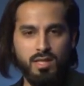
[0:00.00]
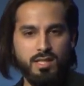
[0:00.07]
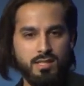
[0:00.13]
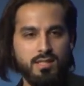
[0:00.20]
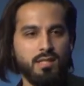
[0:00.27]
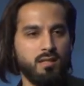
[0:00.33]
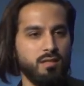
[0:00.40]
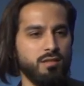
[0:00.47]

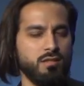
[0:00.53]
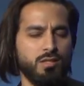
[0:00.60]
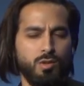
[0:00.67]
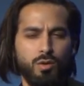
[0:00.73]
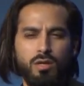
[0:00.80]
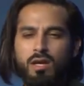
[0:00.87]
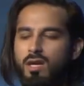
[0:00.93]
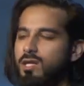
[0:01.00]
listening to this
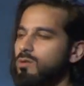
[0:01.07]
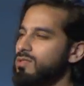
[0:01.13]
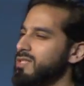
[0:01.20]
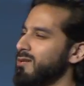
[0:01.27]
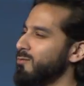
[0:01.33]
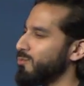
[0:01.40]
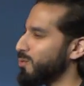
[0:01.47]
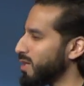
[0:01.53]
story, you would say,
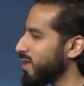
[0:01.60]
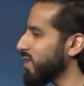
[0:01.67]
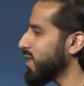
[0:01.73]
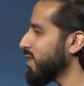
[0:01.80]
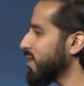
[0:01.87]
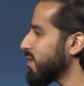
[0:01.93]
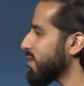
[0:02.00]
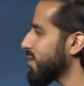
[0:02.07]
really?